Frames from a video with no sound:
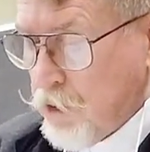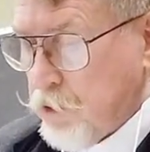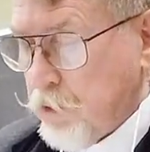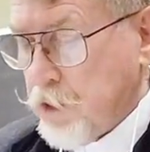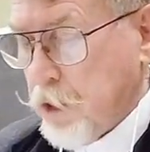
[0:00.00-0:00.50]

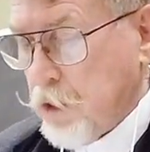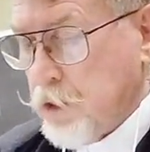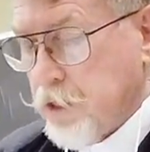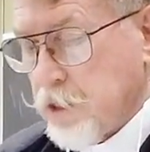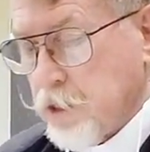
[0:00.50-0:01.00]
With a
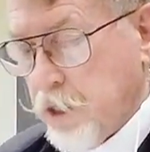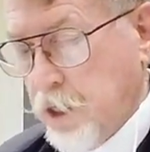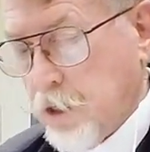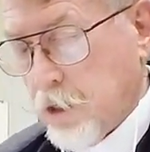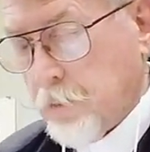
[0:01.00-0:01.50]
return to the
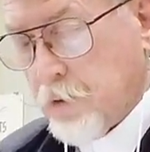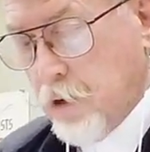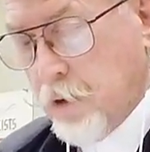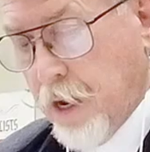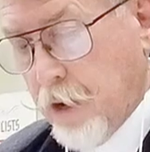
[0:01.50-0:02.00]
singular
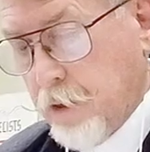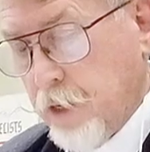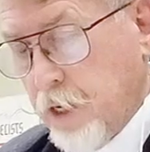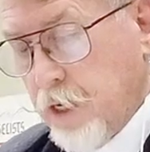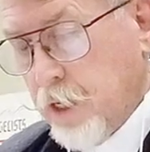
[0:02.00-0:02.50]

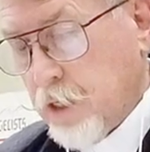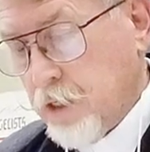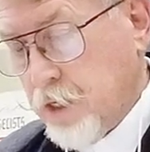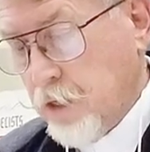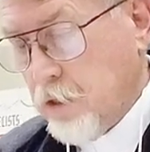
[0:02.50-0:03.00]
pronoun, he
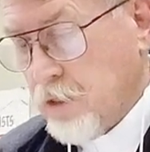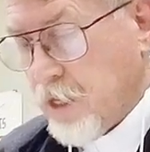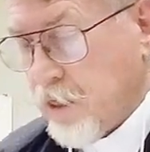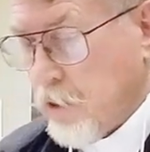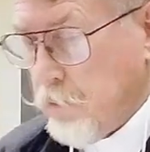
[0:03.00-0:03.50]

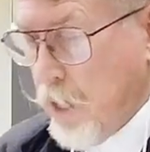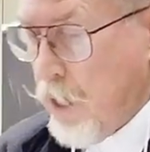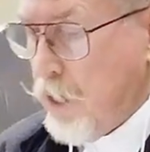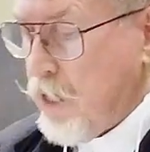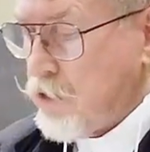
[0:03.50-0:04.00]
continues that the
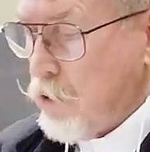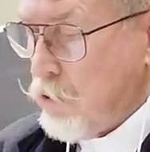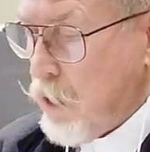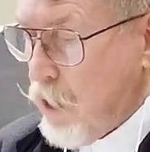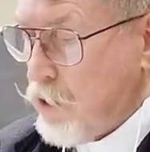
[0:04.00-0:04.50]
man has
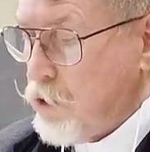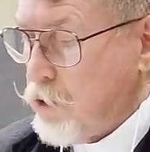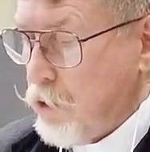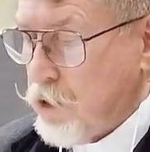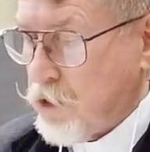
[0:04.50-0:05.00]
no
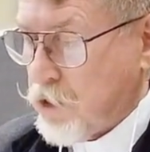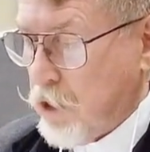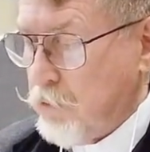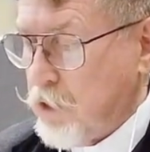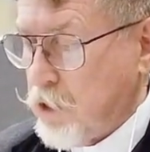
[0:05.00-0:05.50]
knowledge, no
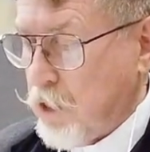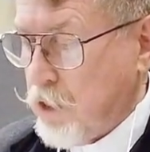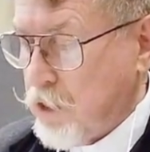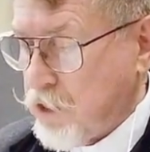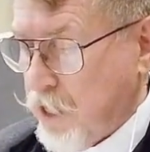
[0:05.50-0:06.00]
discernment
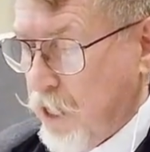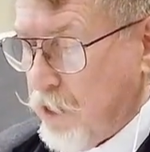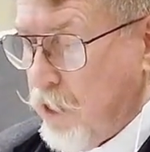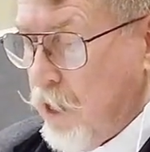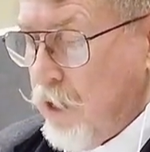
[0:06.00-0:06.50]
to
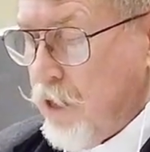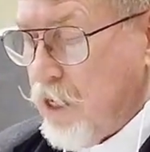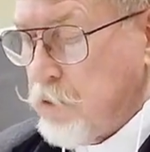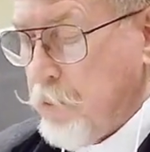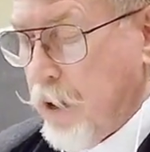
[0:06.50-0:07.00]
understand
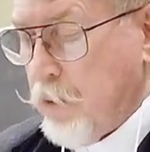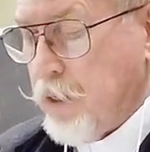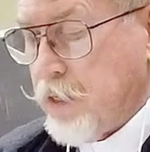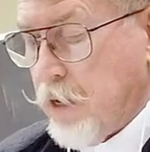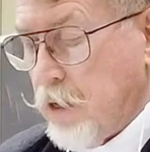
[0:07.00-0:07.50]
that he's
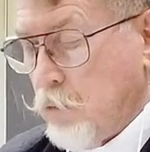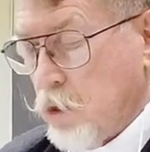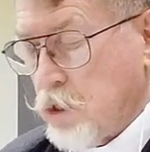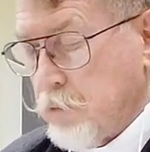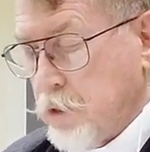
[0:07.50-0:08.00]
bowing down
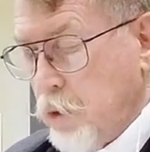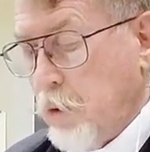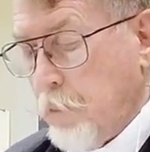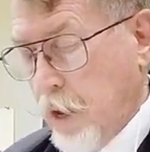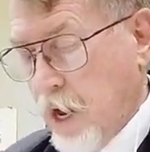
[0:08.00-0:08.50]
in worship
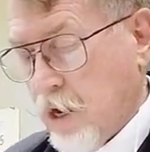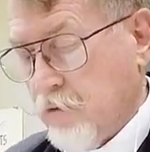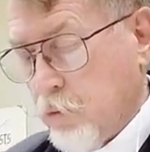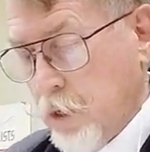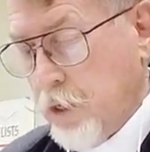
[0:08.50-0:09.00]
to a
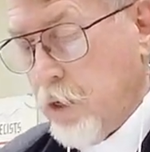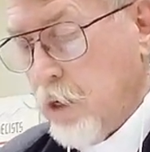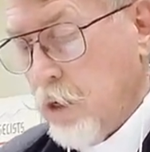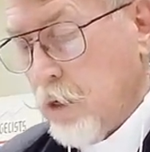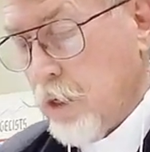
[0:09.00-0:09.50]
block of wood.